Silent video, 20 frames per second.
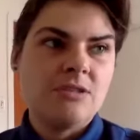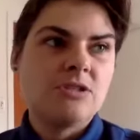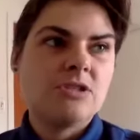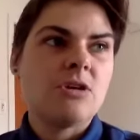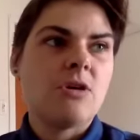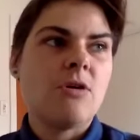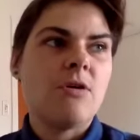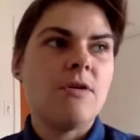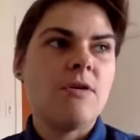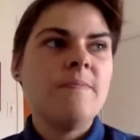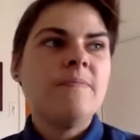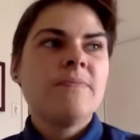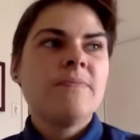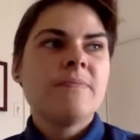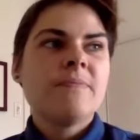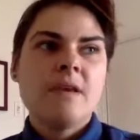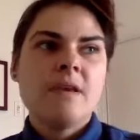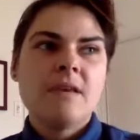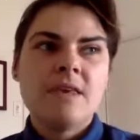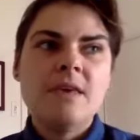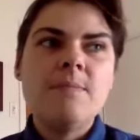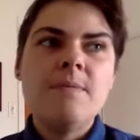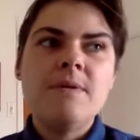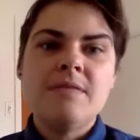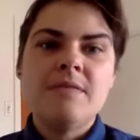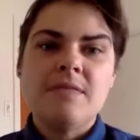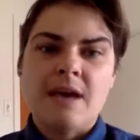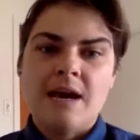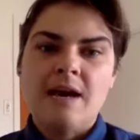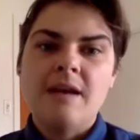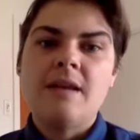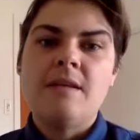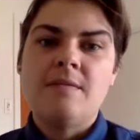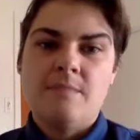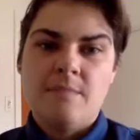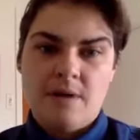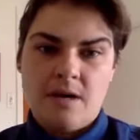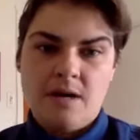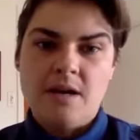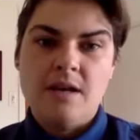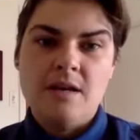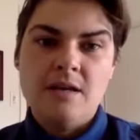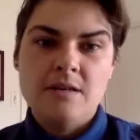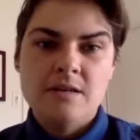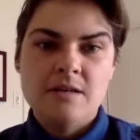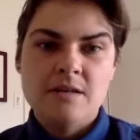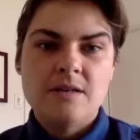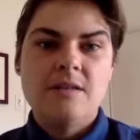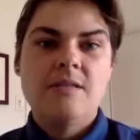So keeping that in mind,